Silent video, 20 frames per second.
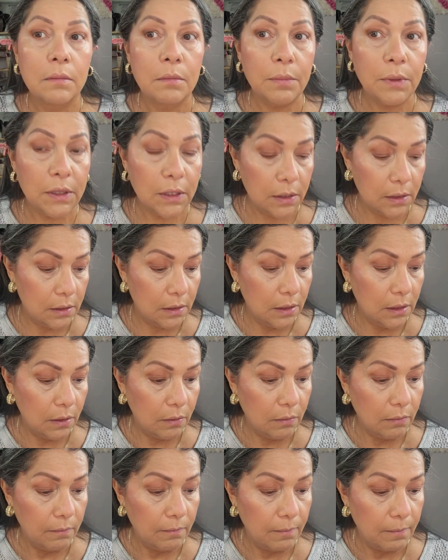But, you
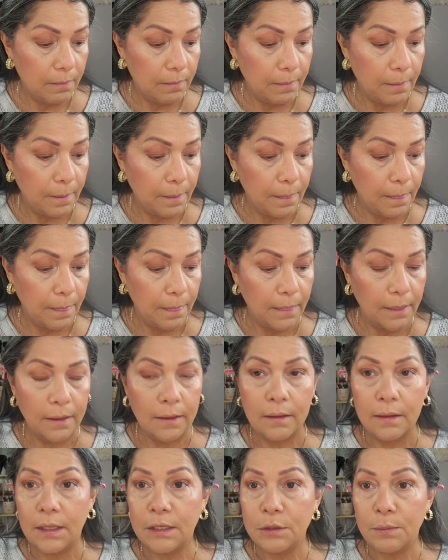know,
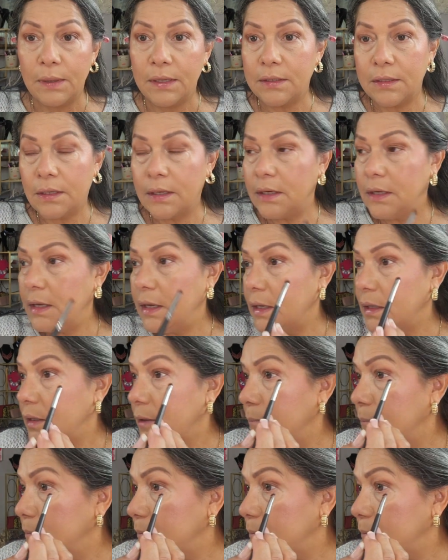that's basically it.